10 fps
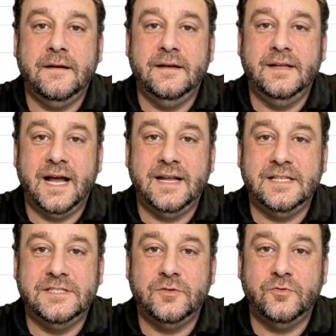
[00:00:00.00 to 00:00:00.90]
That
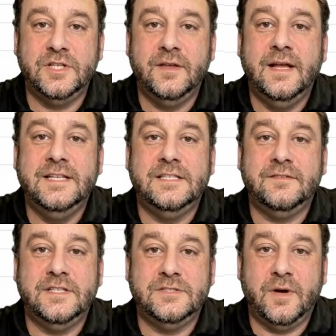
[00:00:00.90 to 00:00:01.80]
is the real lesson of
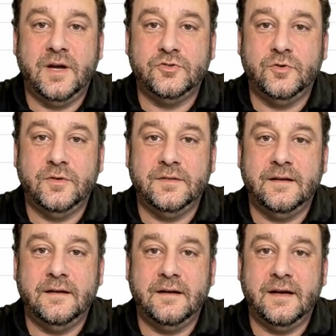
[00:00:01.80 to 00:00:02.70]
this module.
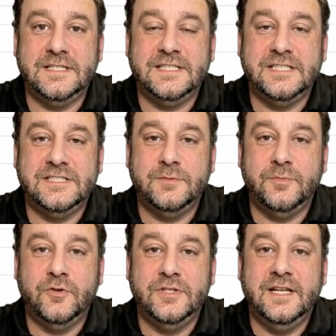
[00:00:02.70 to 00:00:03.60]
Assistant
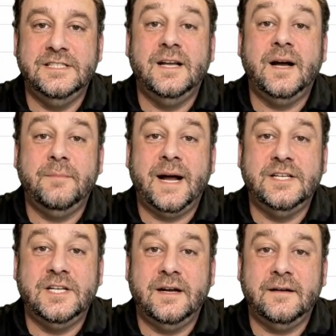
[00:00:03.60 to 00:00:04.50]
building is not
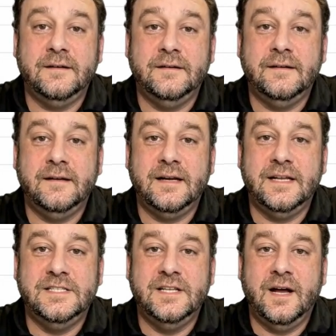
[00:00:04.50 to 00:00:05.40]
magic. It
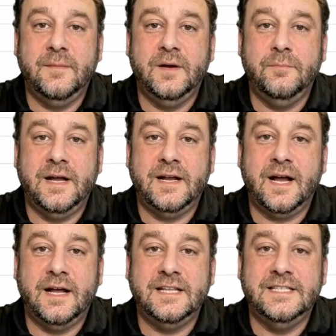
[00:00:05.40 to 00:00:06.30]
is not about being
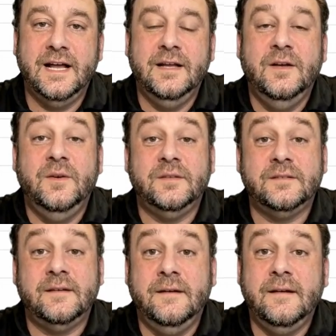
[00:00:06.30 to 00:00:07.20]
highly technical,
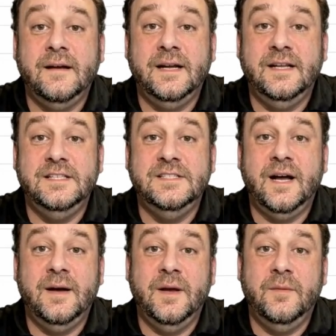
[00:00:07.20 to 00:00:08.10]
and it is
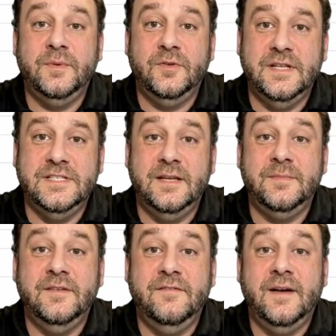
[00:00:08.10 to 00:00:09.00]
not about building
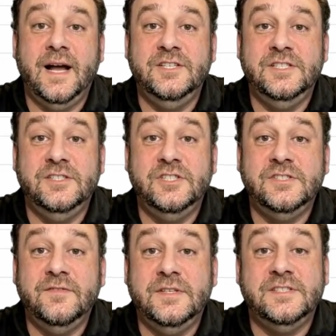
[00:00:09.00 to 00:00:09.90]
something flashy
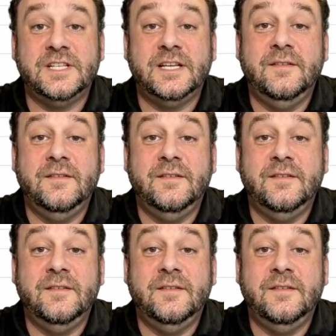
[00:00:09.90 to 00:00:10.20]
just for the sake